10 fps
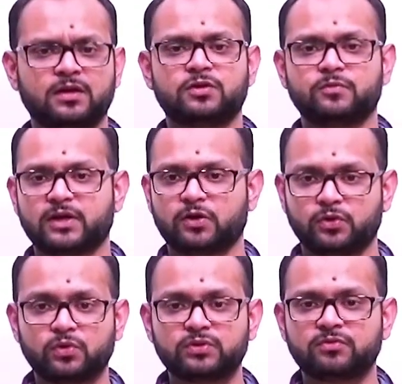You may not
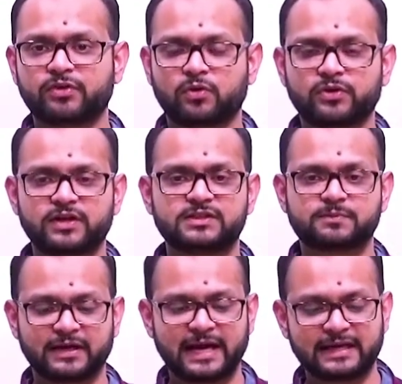know the recordings,
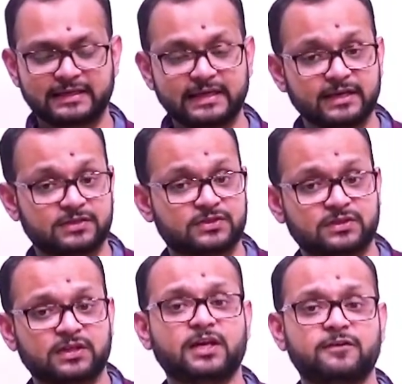but at
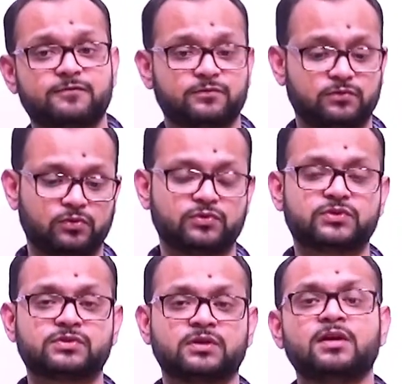least if
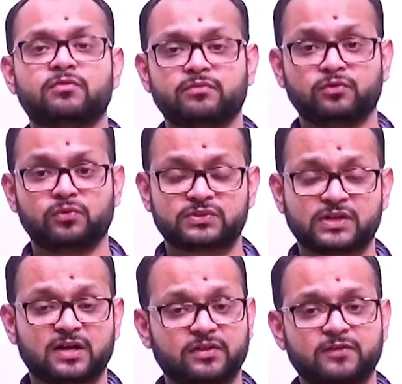those notes
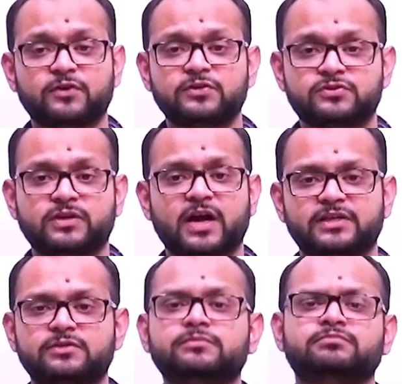are there for you to
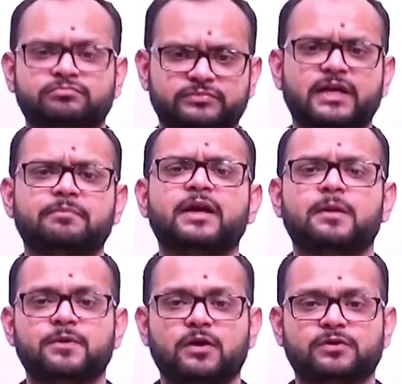guide you, that may
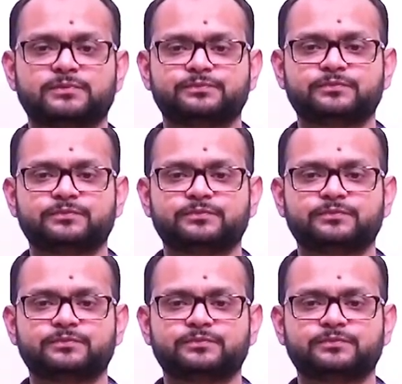help you out.